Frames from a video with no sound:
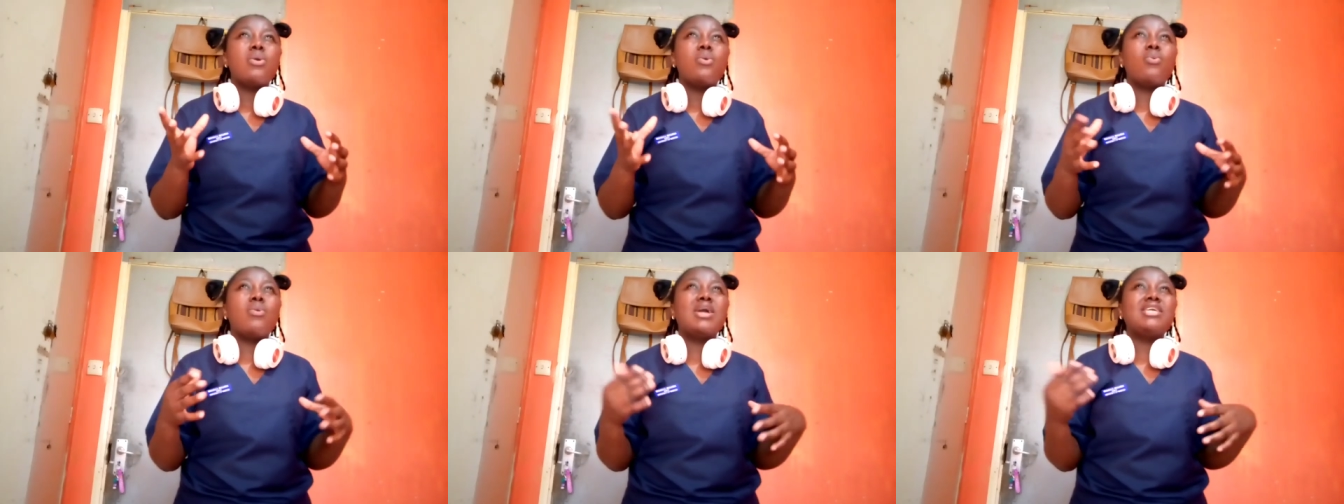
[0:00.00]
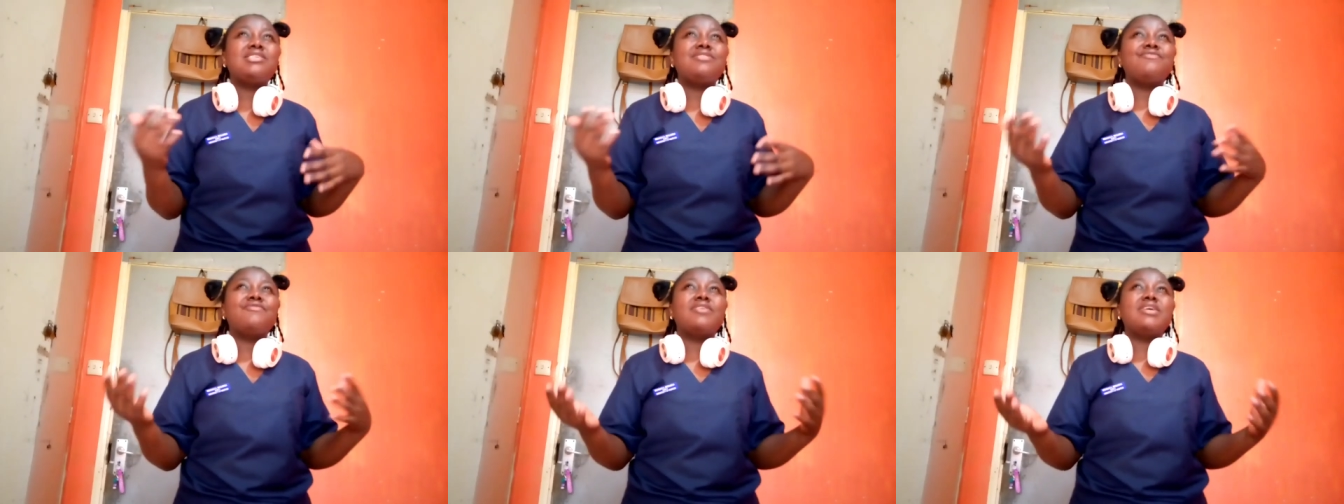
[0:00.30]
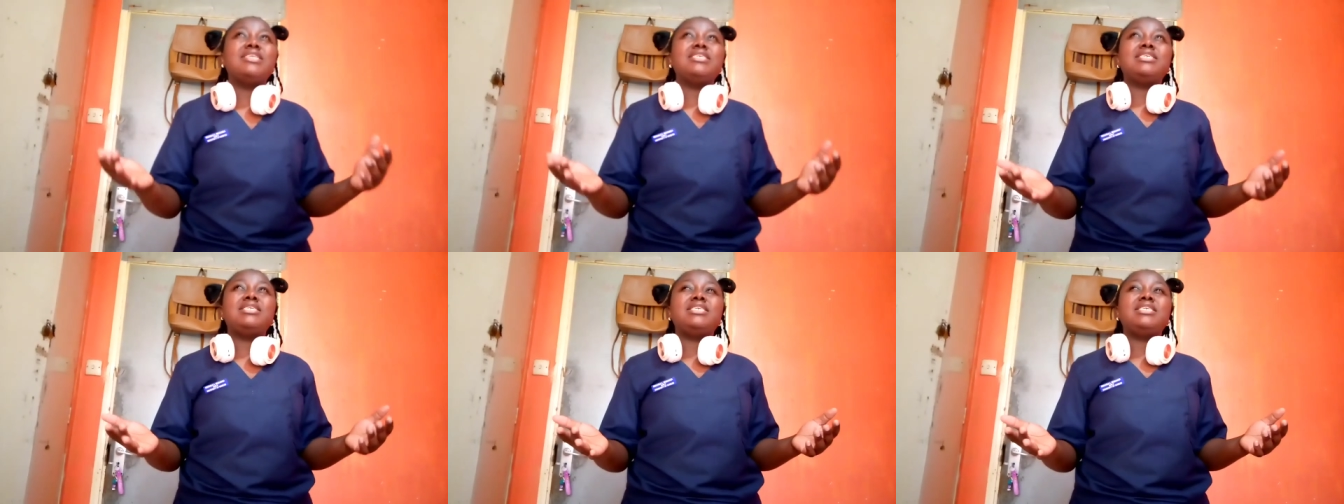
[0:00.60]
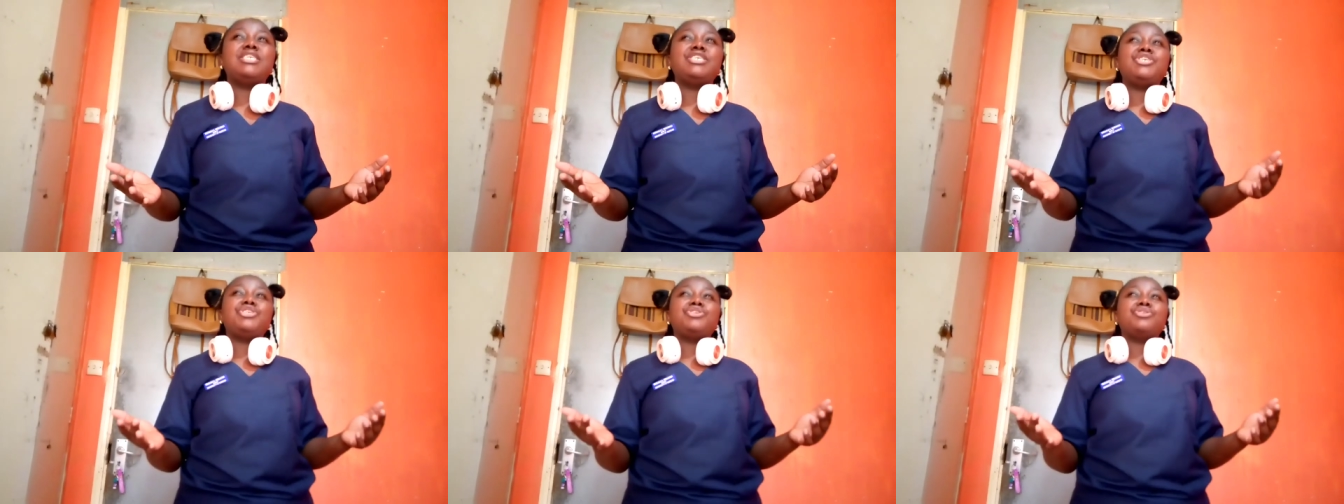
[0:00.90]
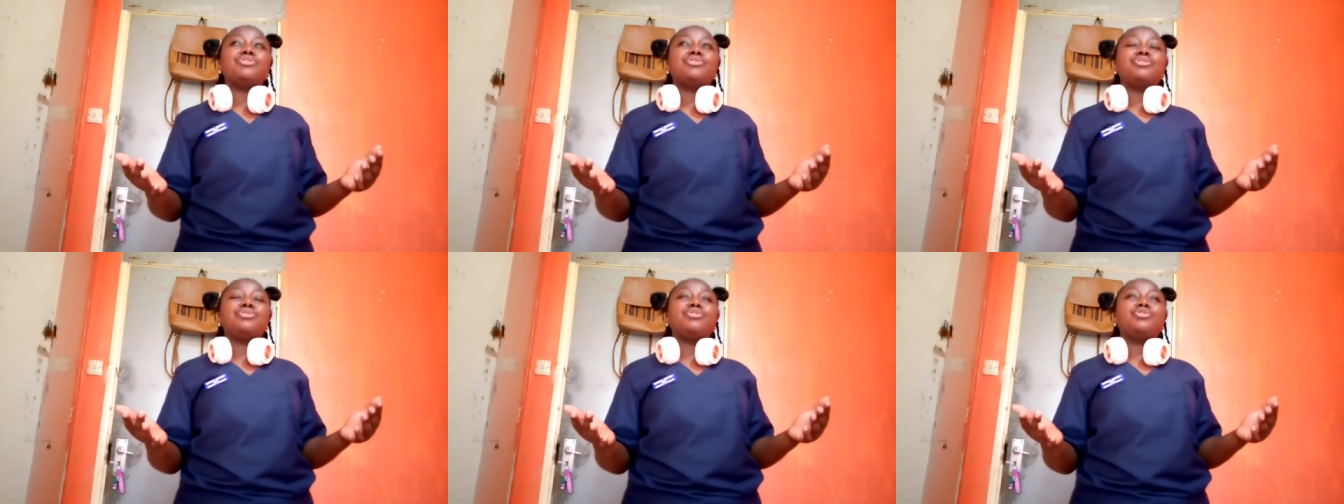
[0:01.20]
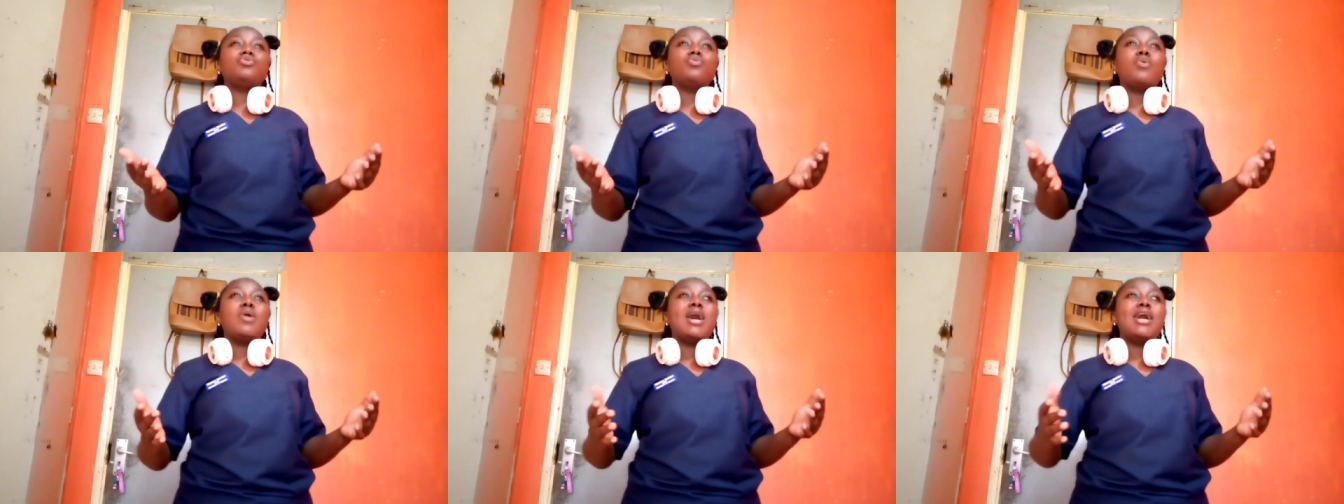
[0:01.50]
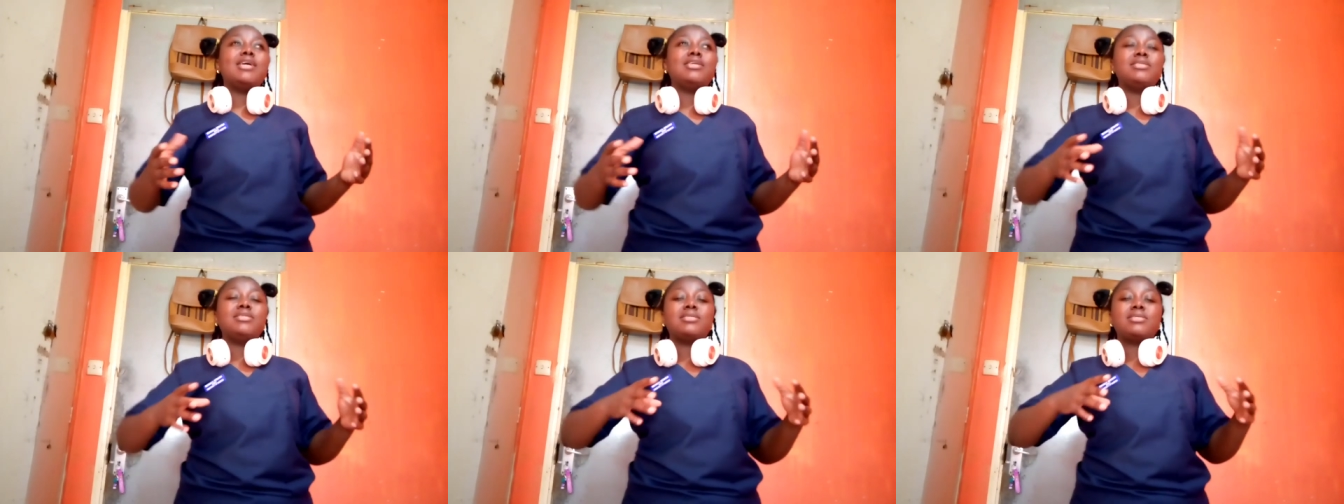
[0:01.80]
want validation, to
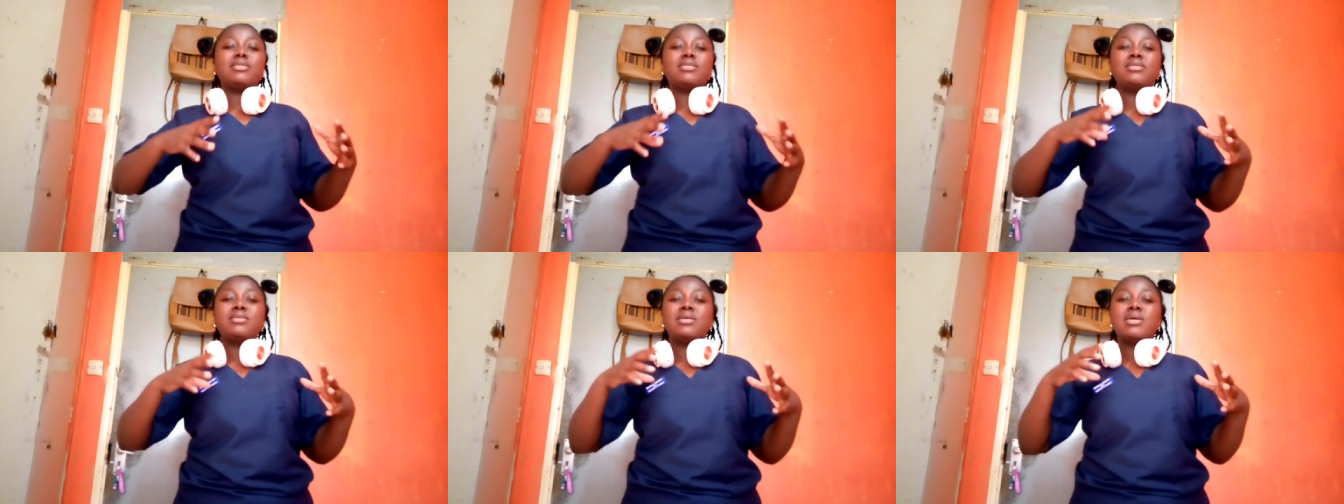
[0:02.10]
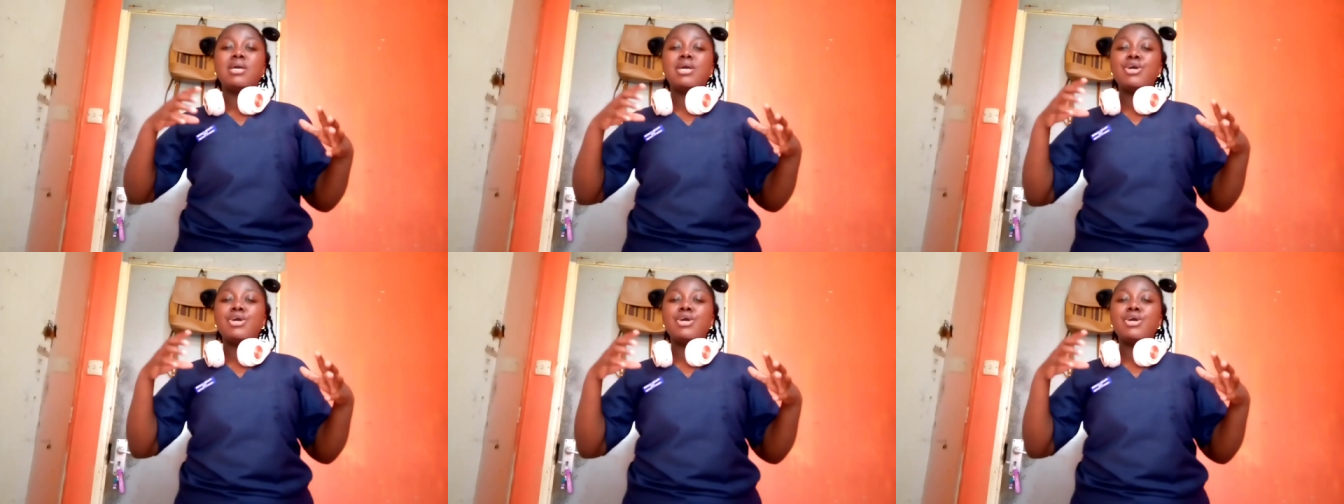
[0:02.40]
want